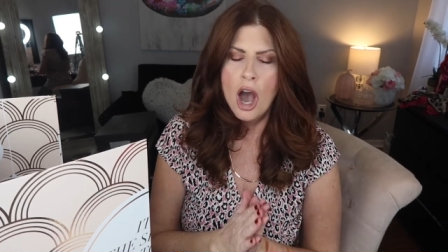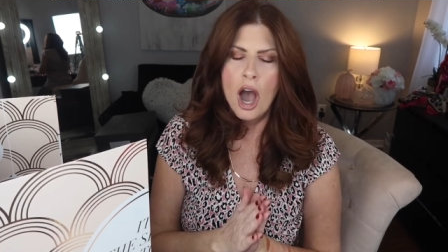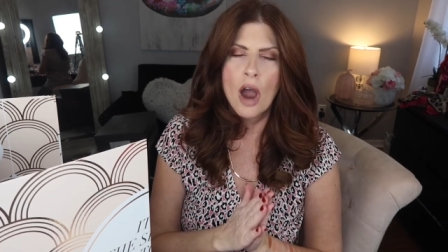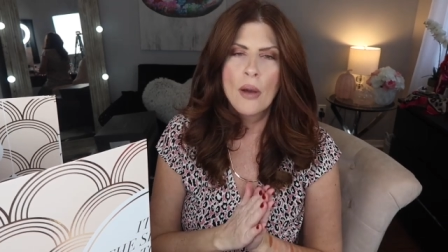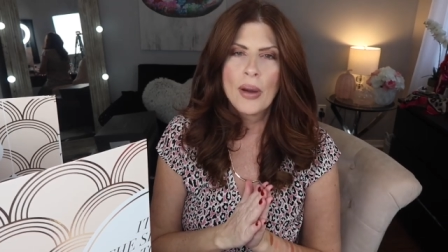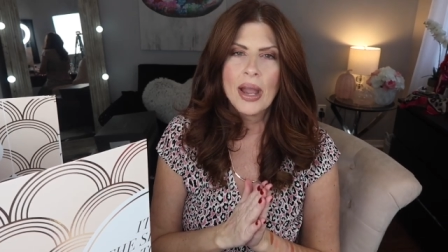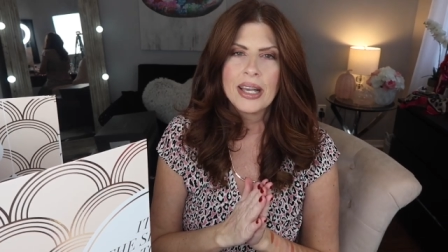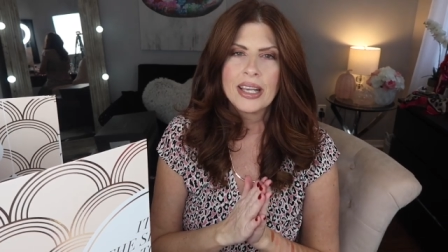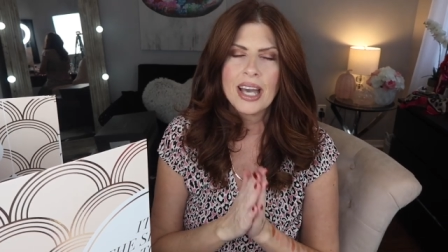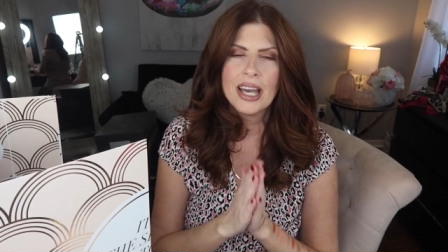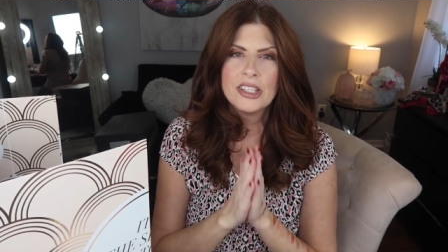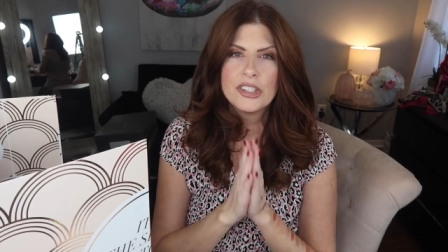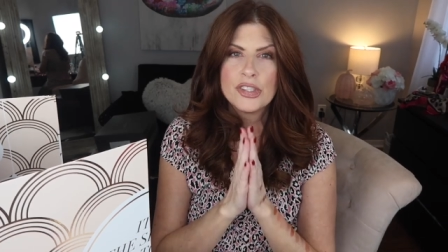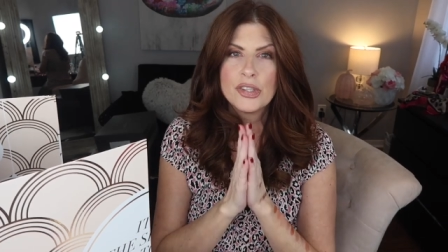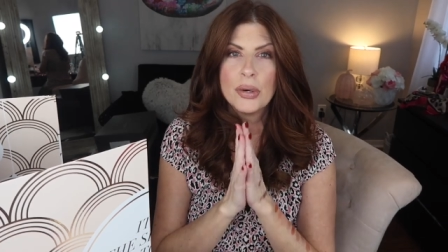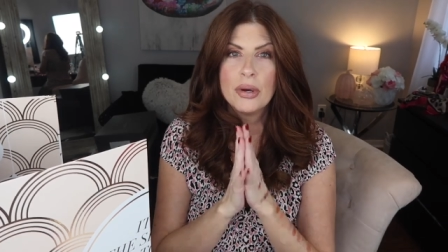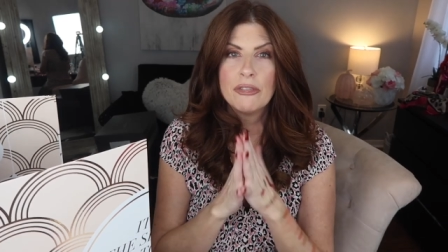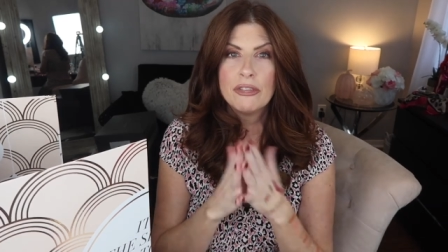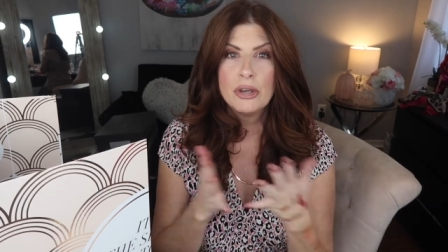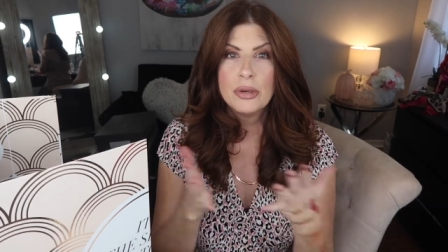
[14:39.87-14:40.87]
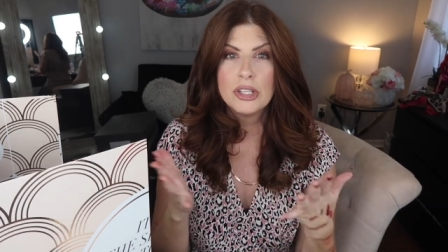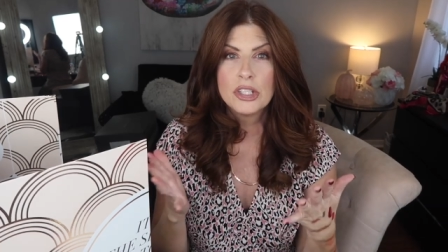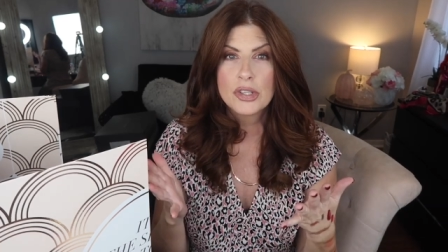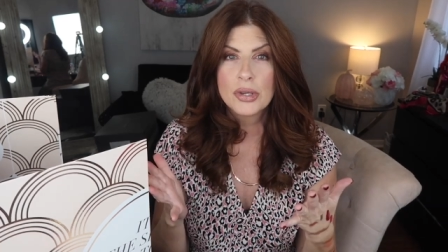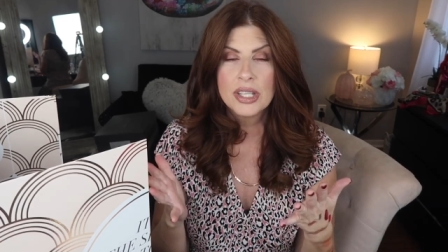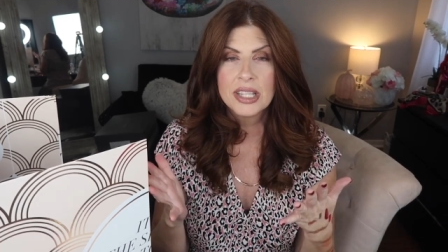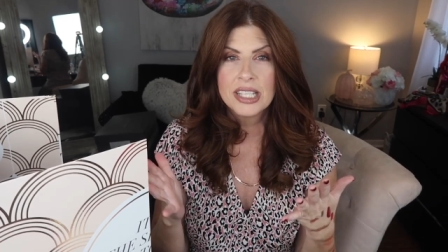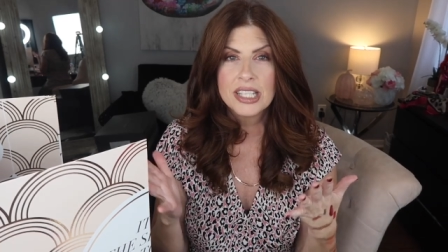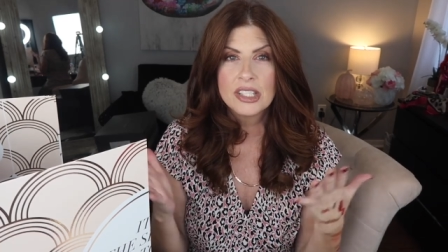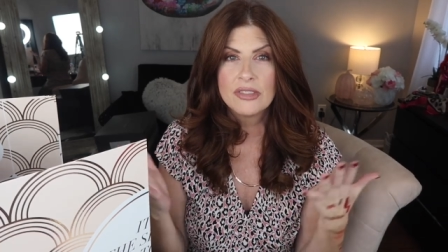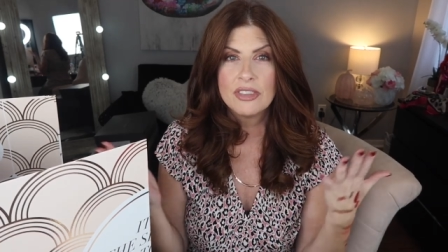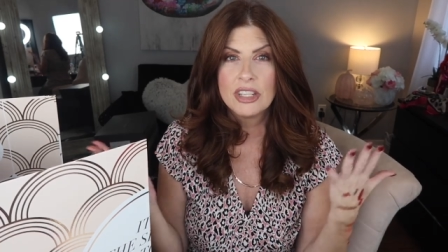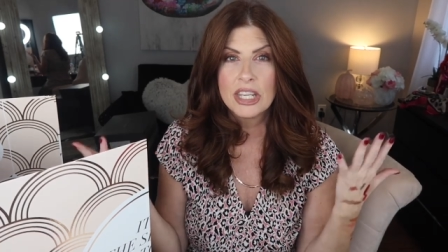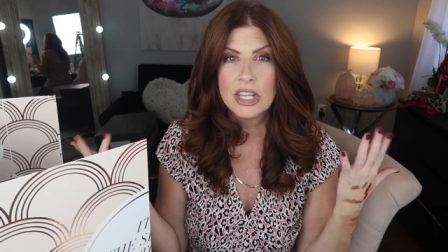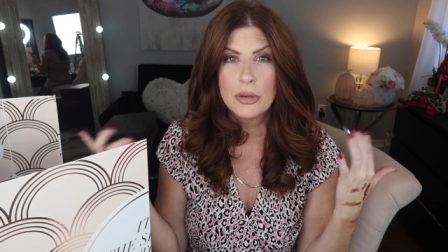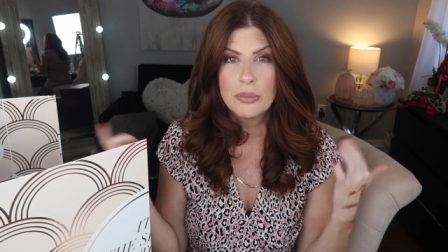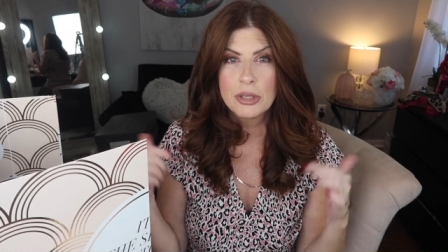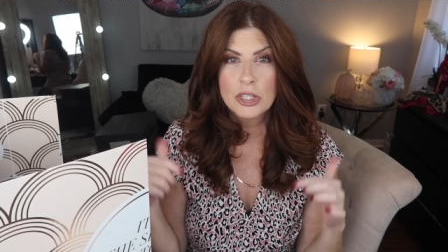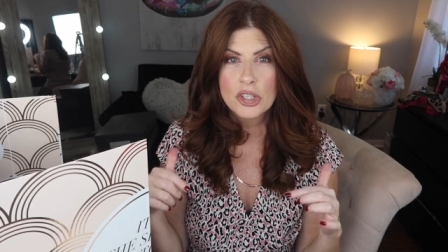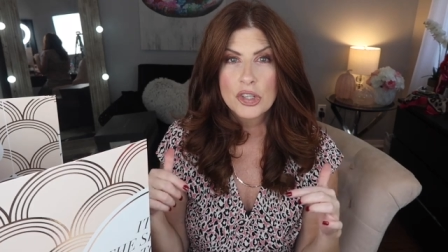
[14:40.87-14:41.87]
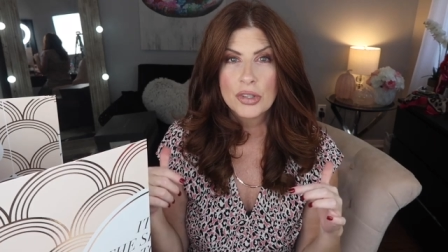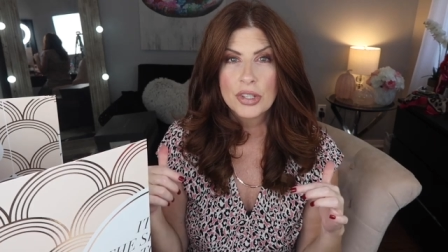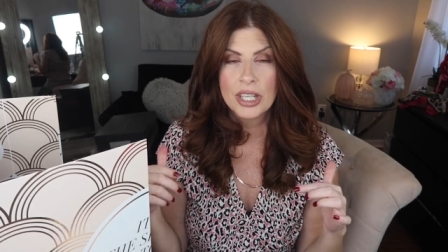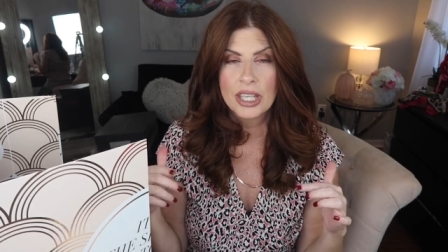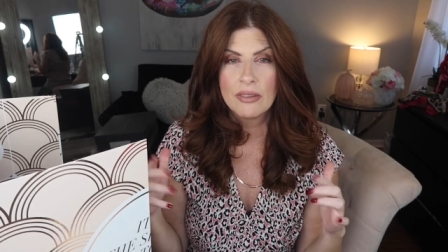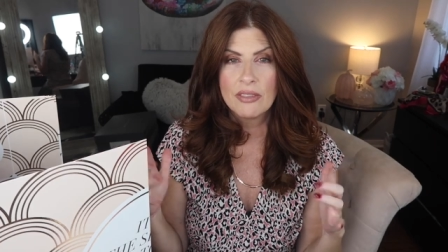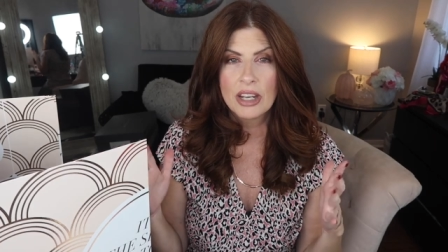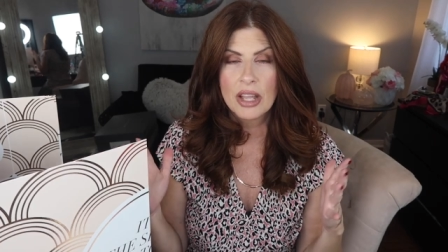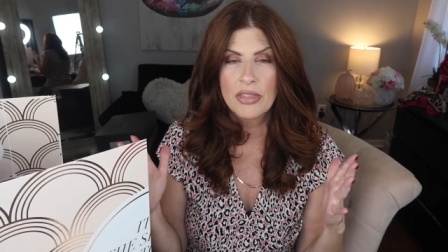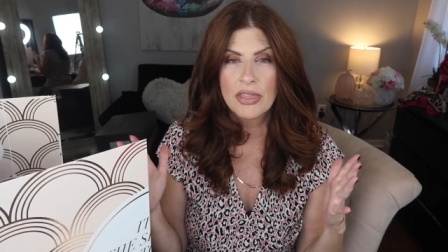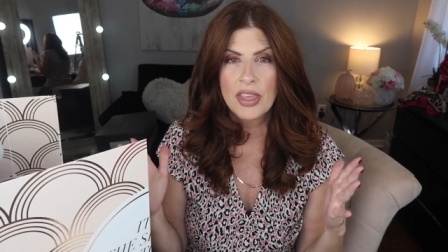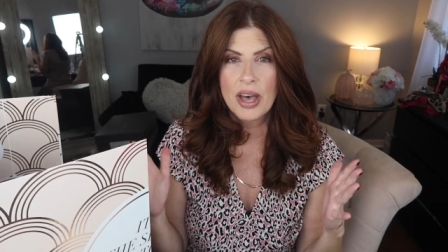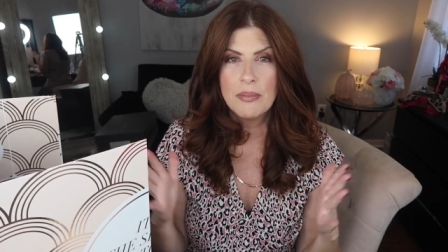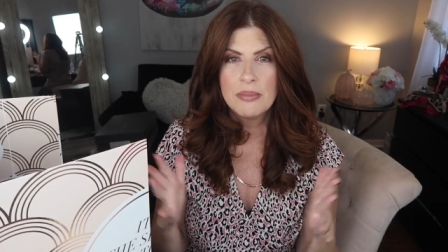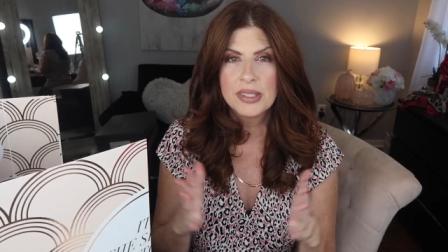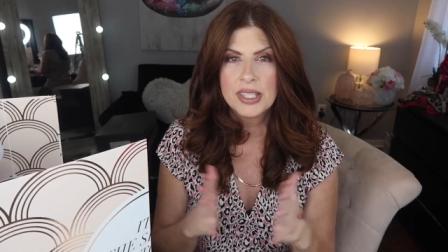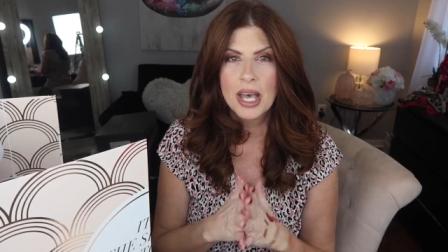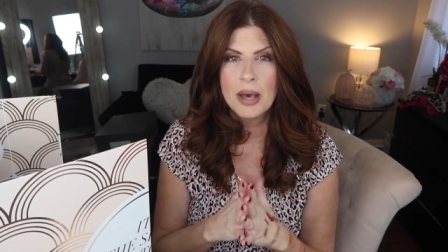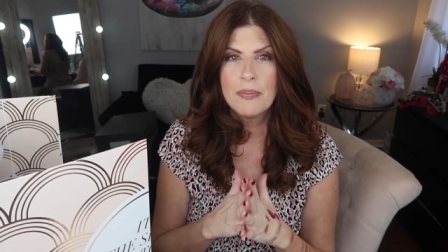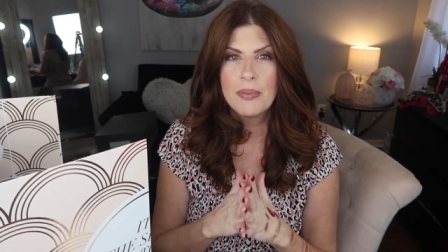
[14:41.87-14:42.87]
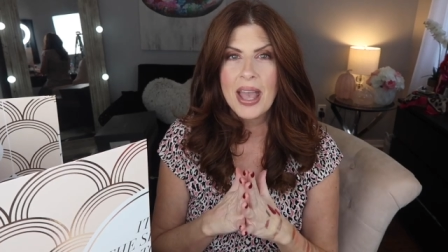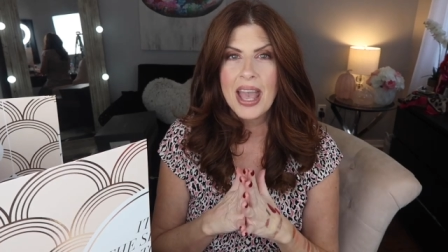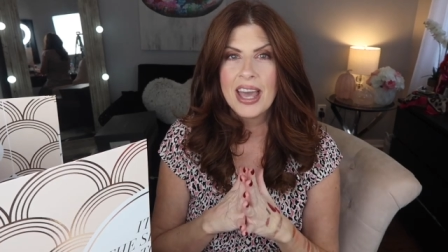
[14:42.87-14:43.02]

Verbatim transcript: All right, guys, so if you enjoyed this video, be sure to give it a thumbs up.